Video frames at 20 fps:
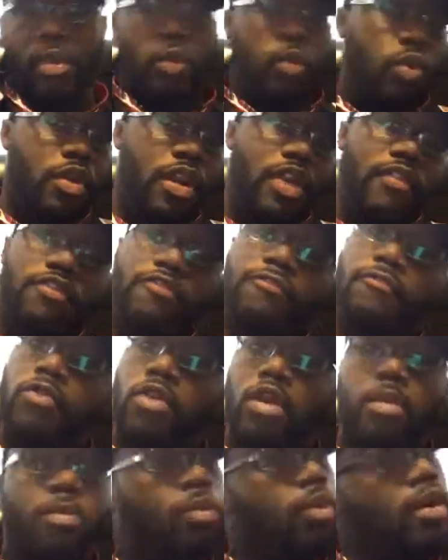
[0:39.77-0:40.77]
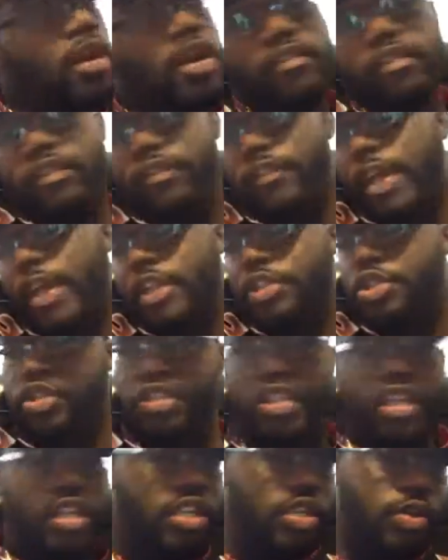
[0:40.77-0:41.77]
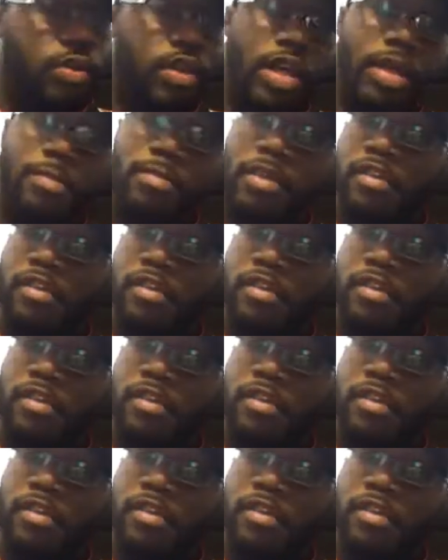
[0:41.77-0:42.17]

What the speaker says: whatever form, whatever fashion that you come